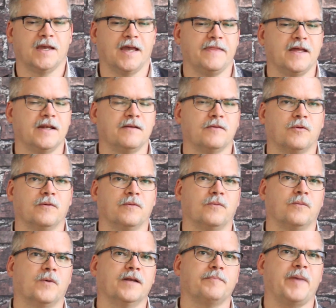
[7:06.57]
And then
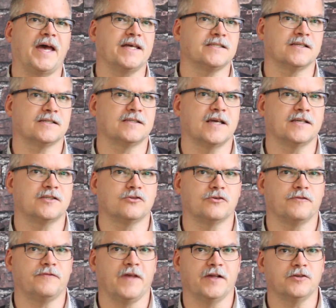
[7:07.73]
what past successes
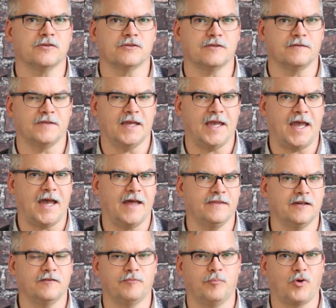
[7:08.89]
or failures have they had
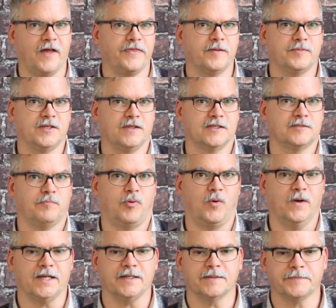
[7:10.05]
that have brought them to this
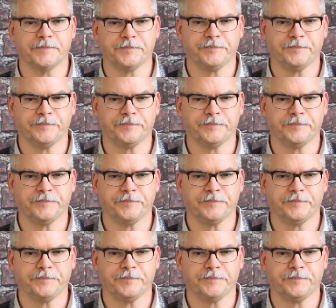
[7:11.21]
point